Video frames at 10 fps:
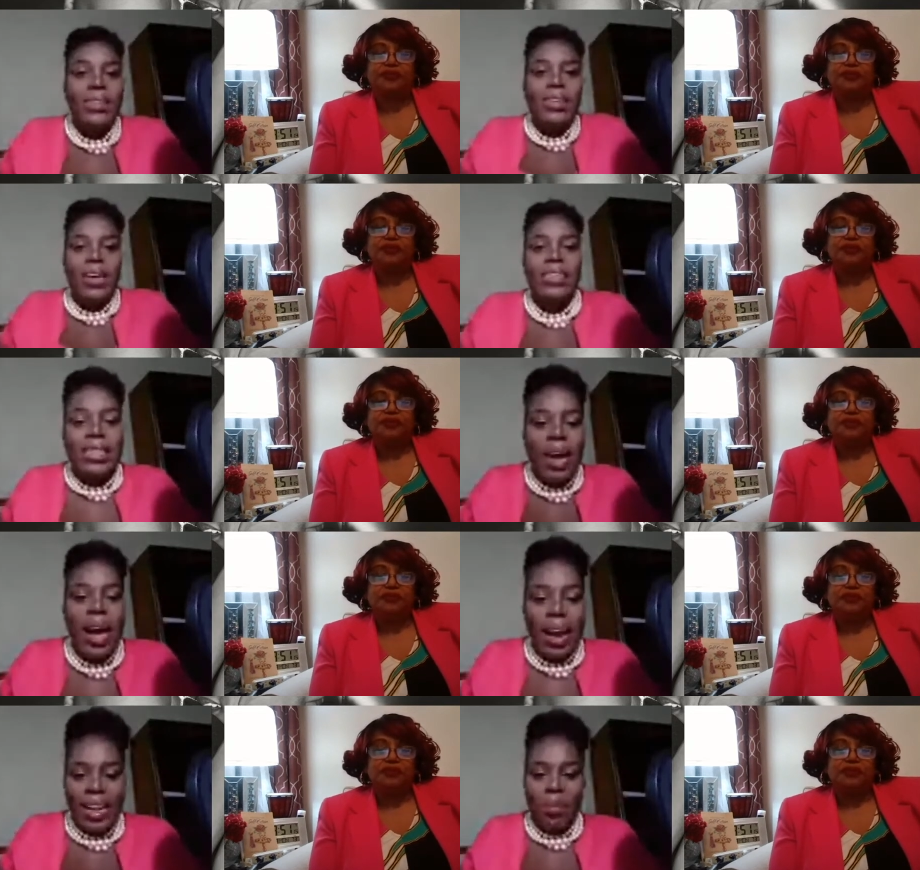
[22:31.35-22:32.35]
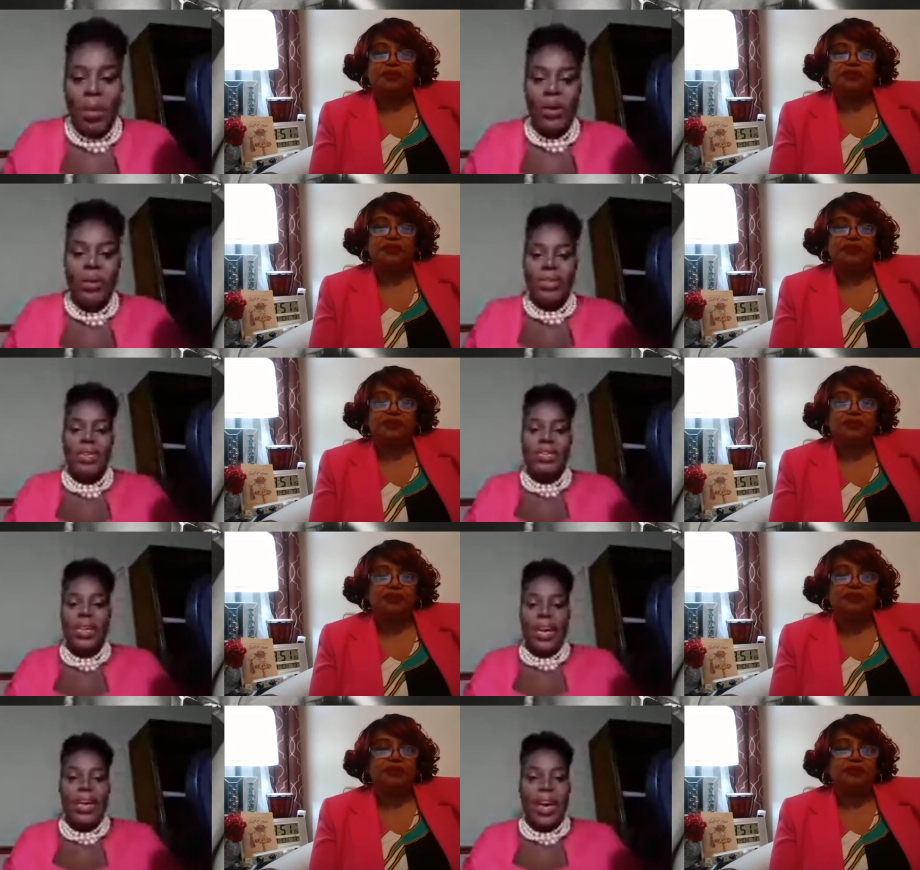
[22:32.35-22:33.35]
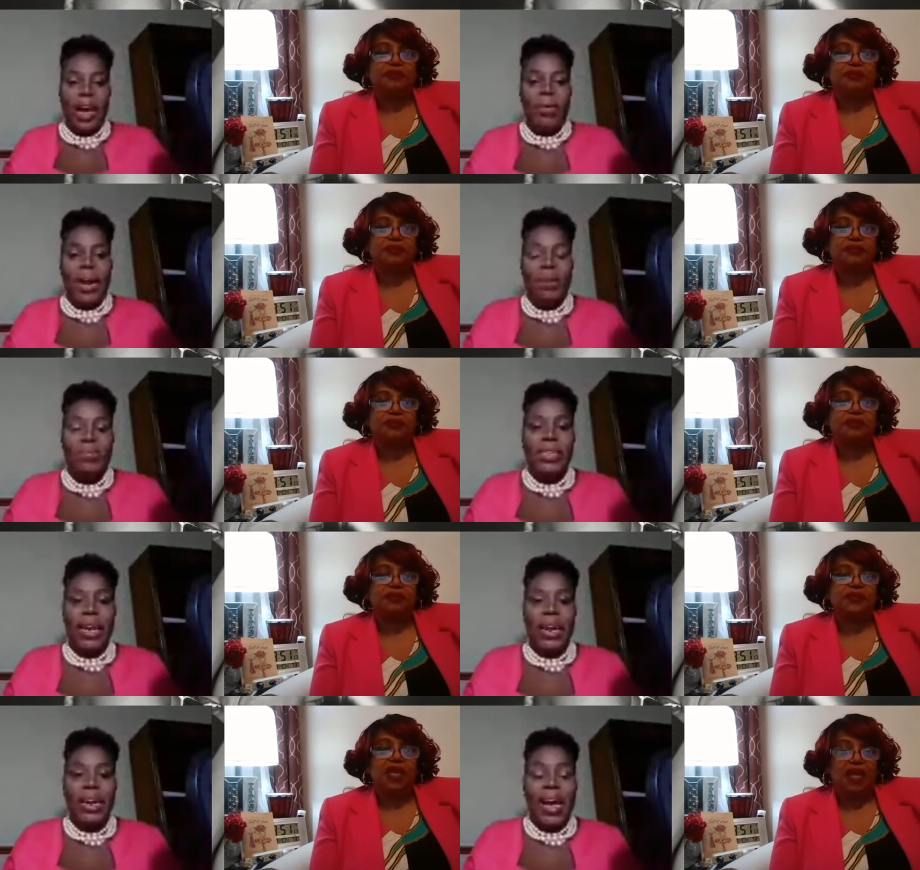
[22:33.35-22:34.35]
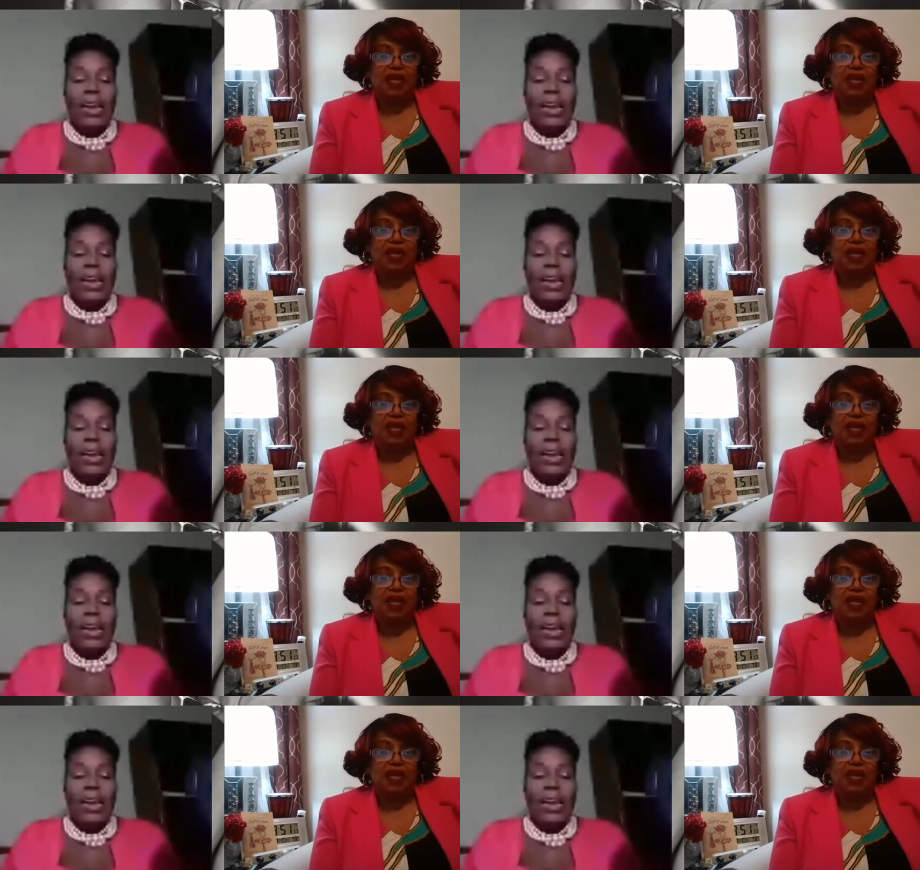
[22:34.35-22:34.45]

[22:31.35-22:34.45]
Speaker 1: yeah. just talking about it. You get what I'm saying?